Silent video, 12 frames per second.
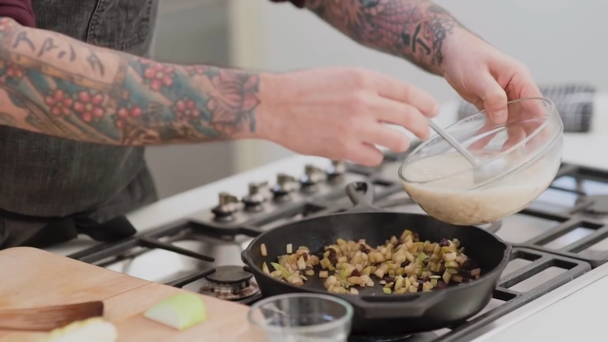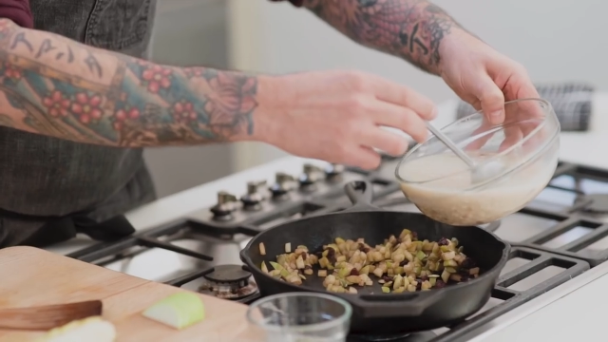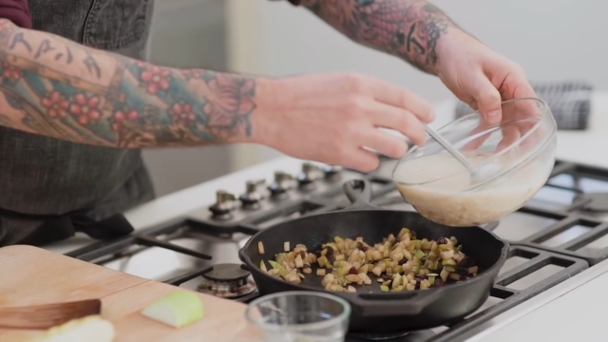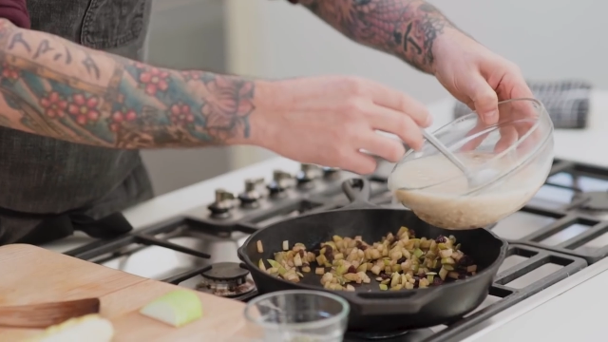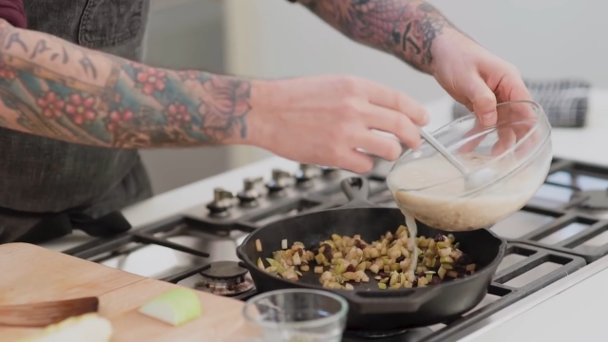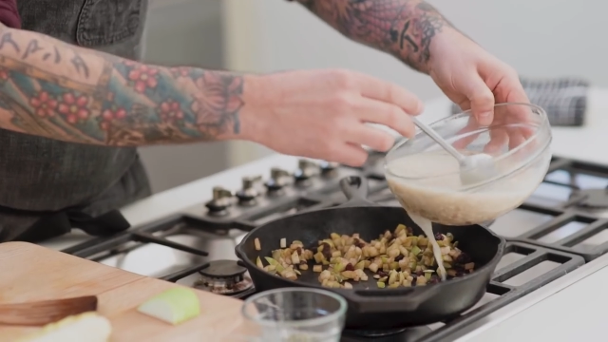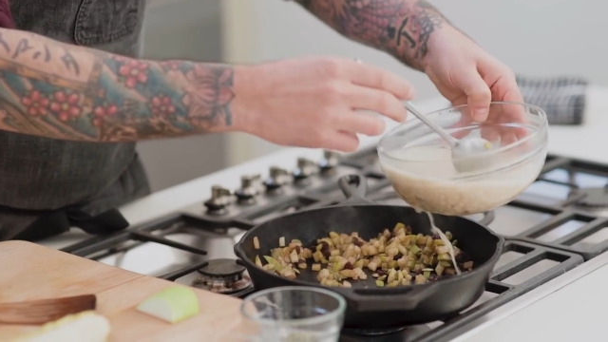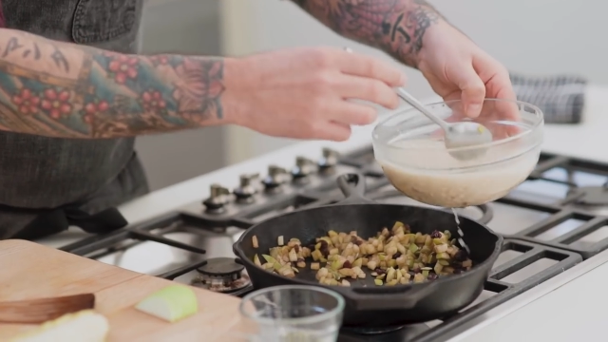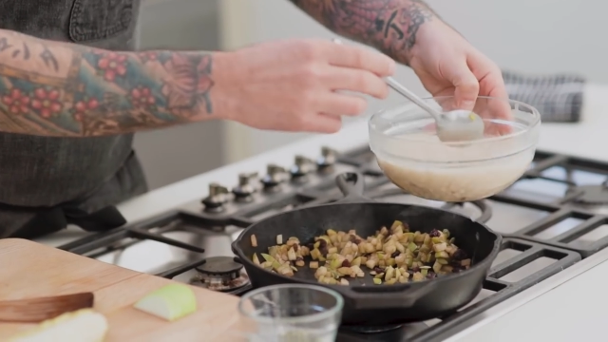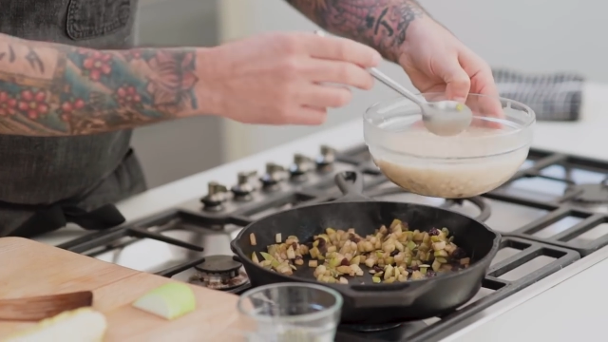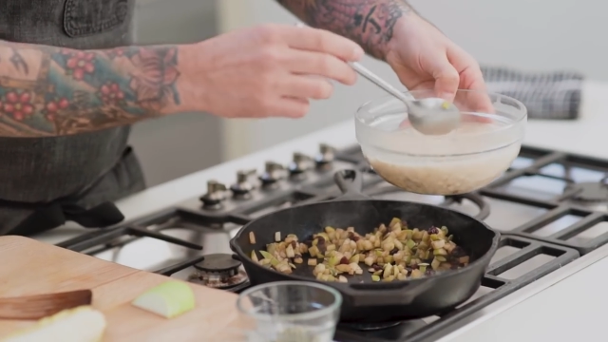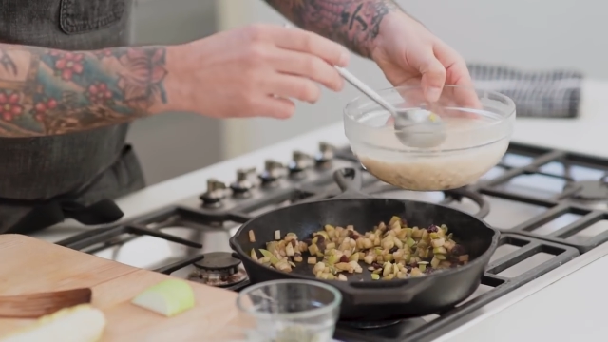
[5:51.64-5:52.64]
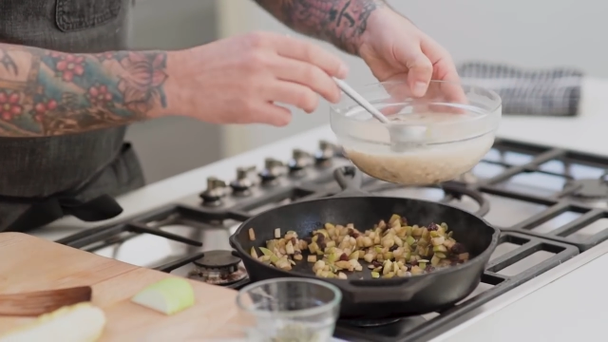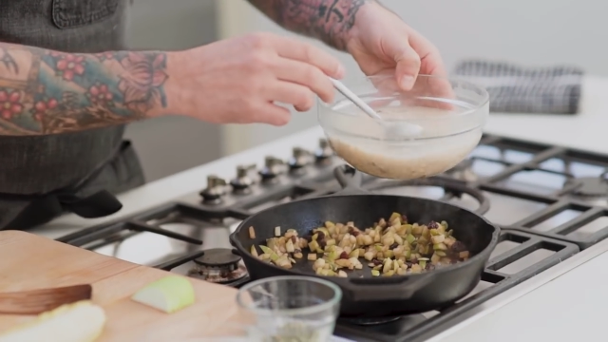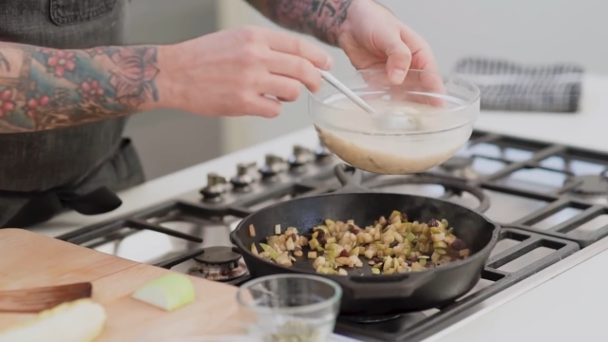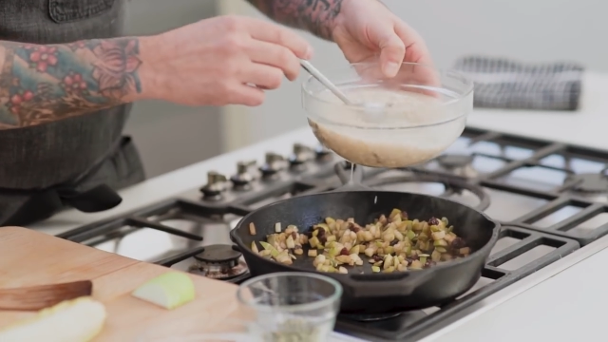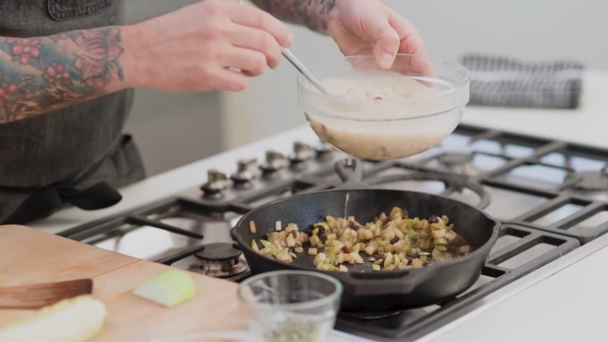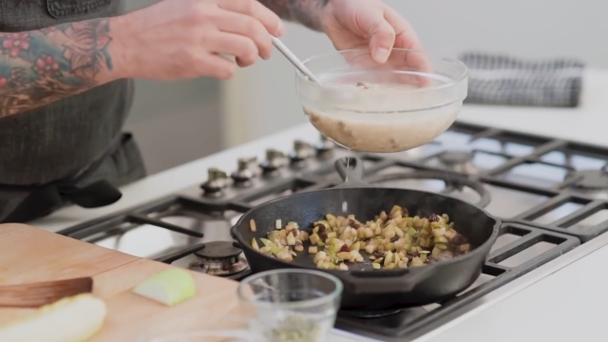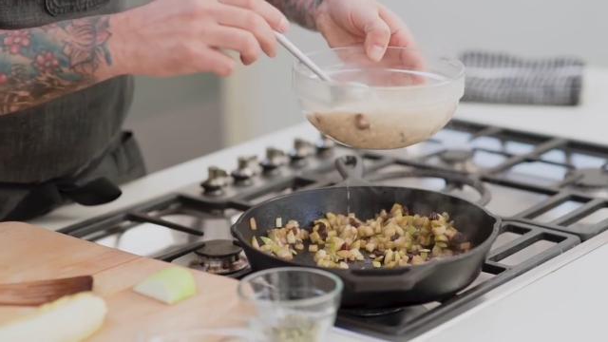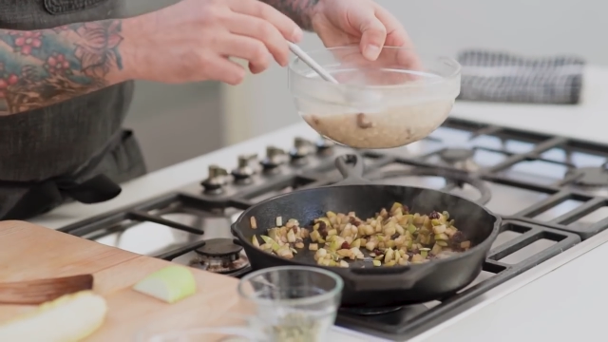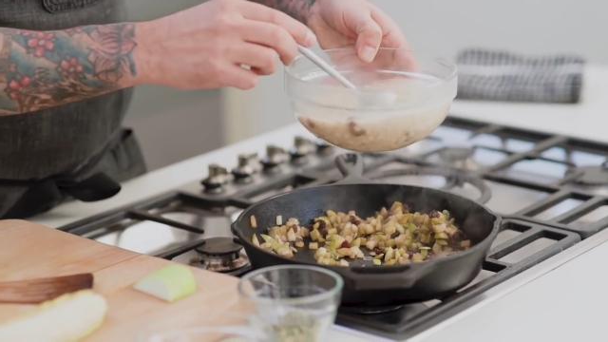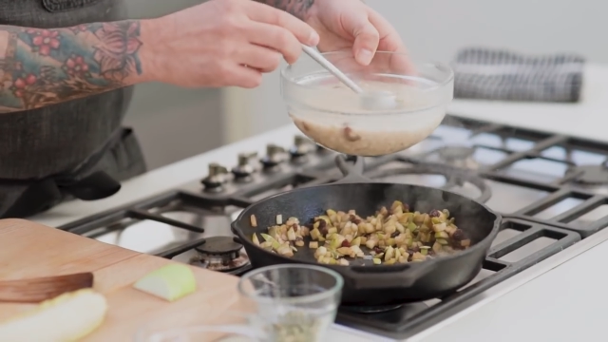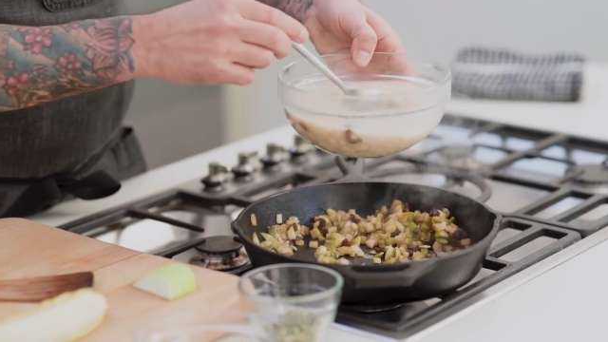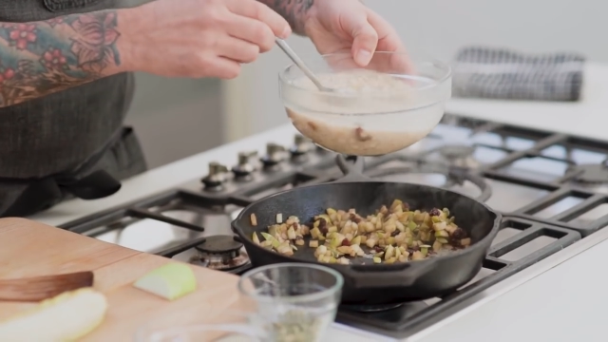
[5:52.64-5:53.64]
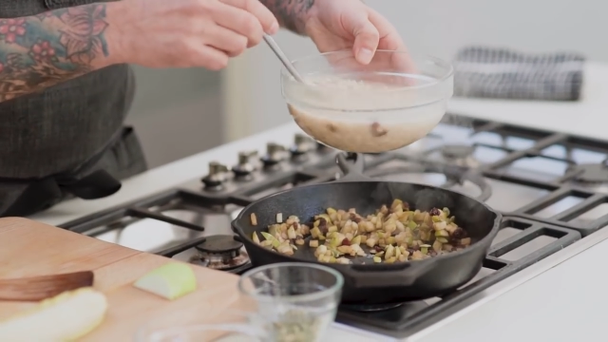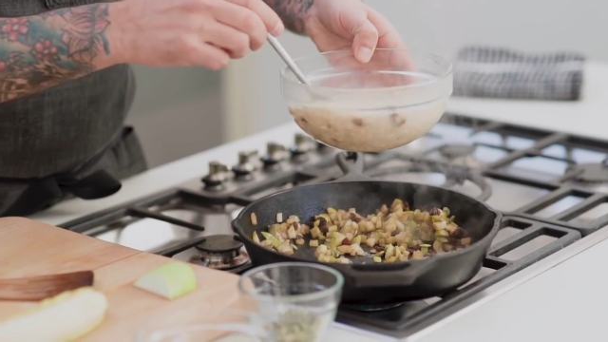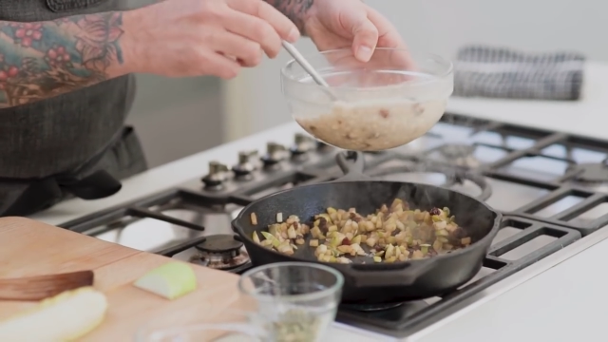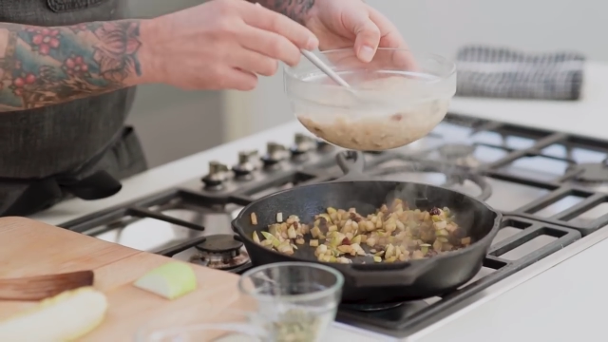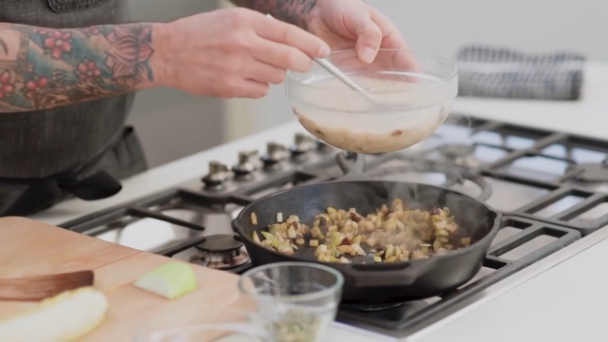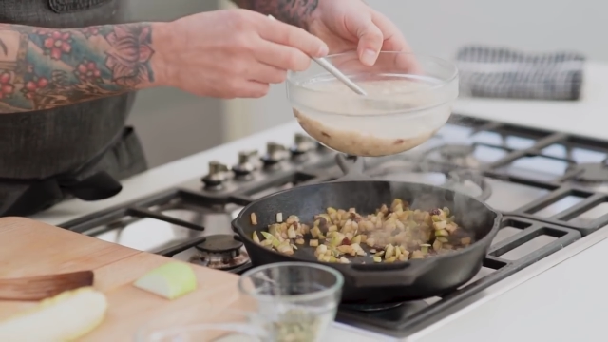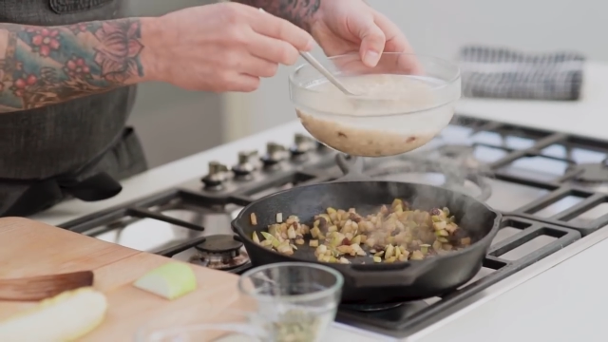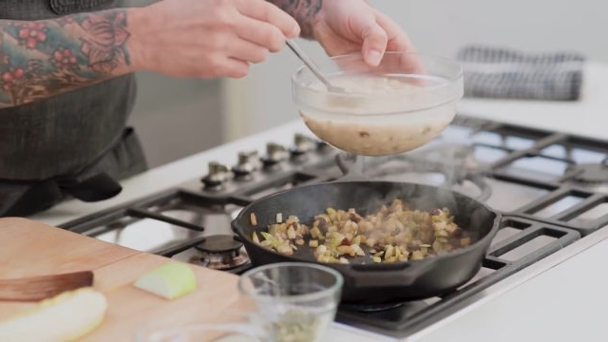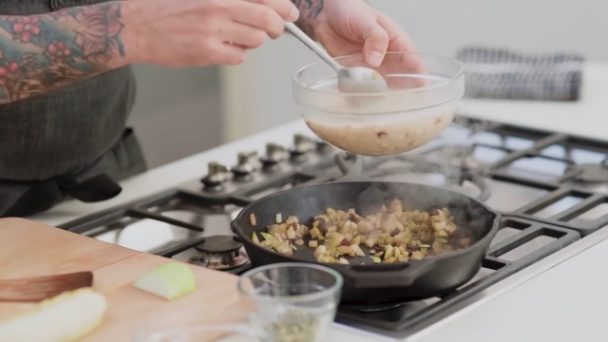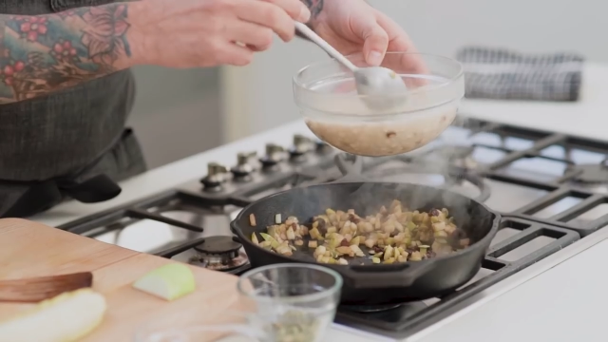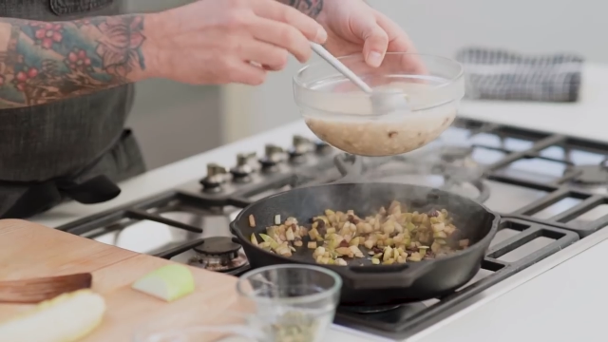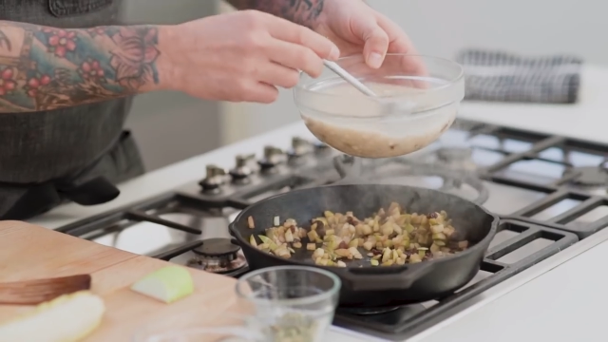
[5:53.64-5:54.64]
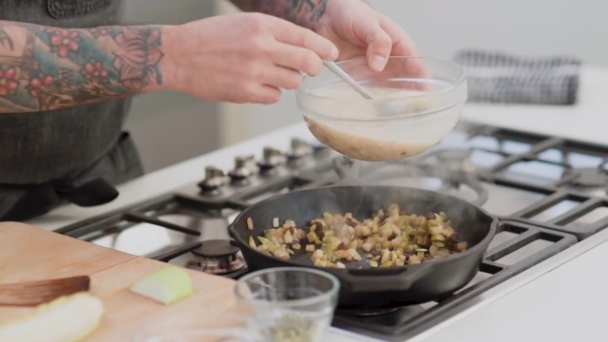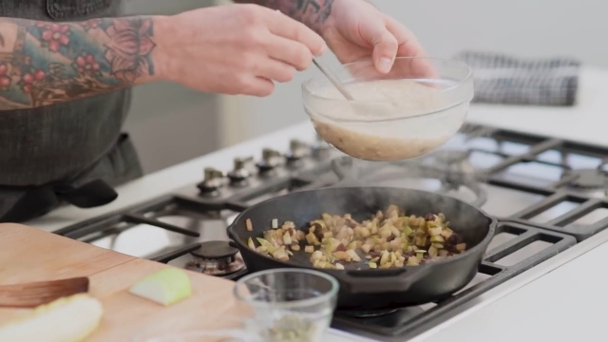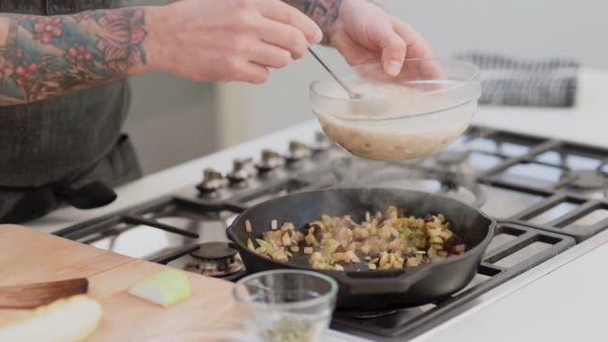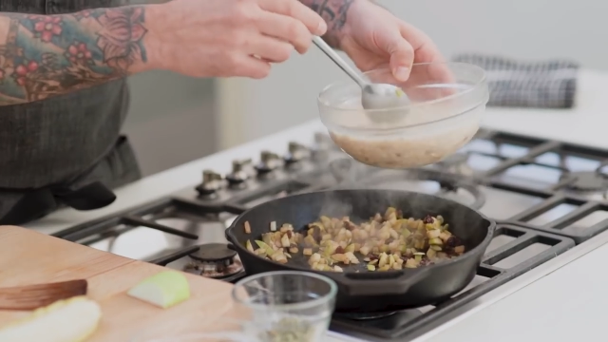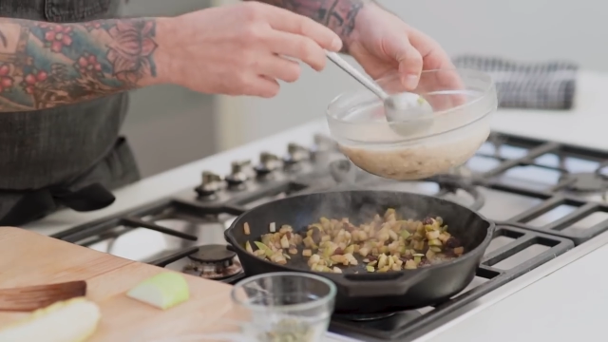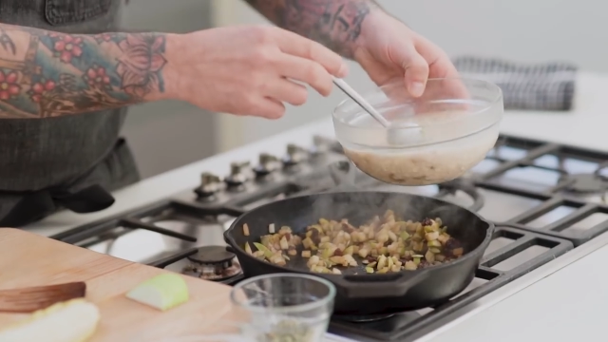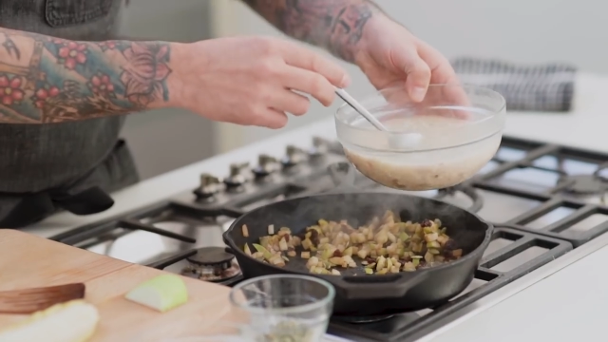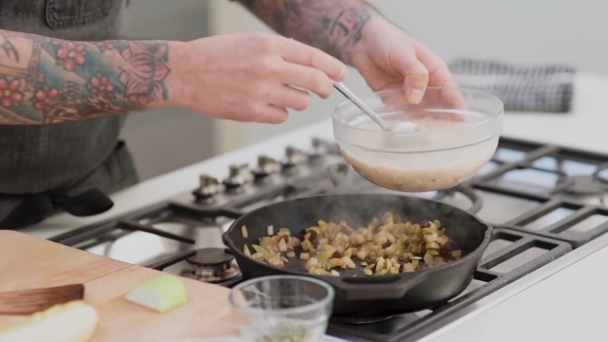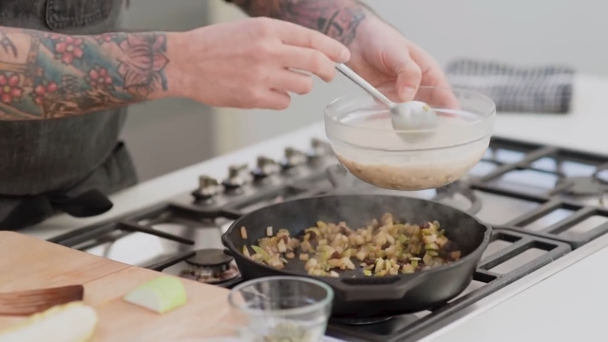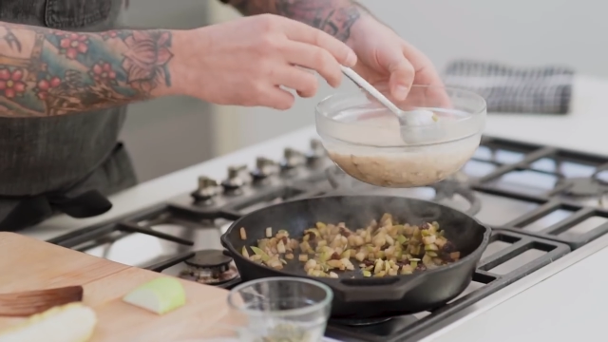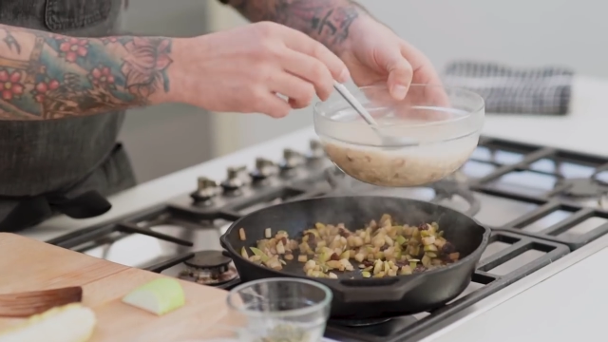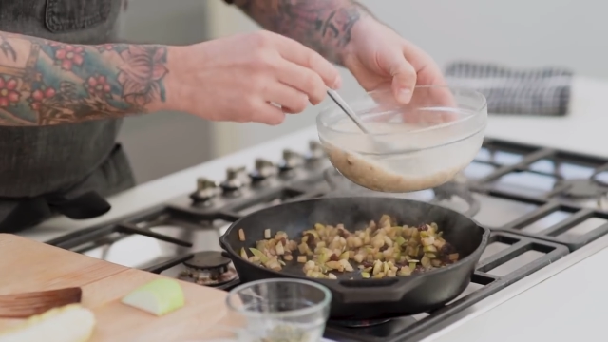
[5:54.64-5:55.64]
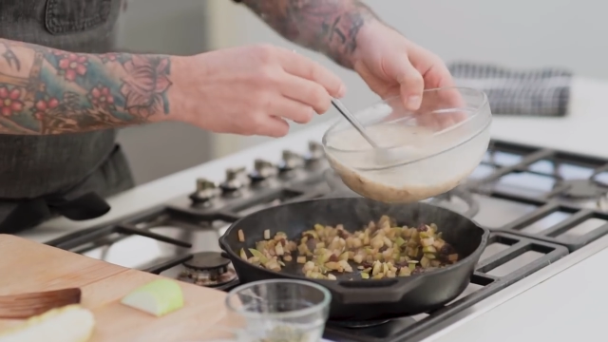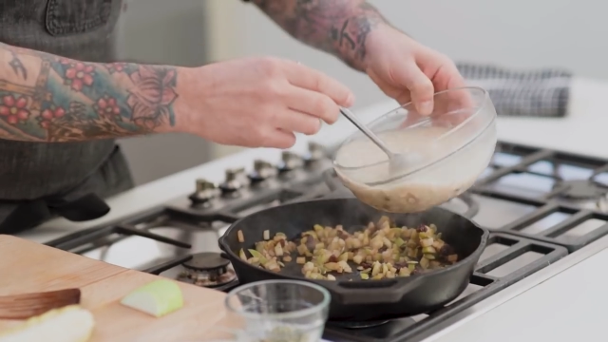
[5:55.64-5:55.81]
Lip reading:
No face is visible, so there are no lips to read.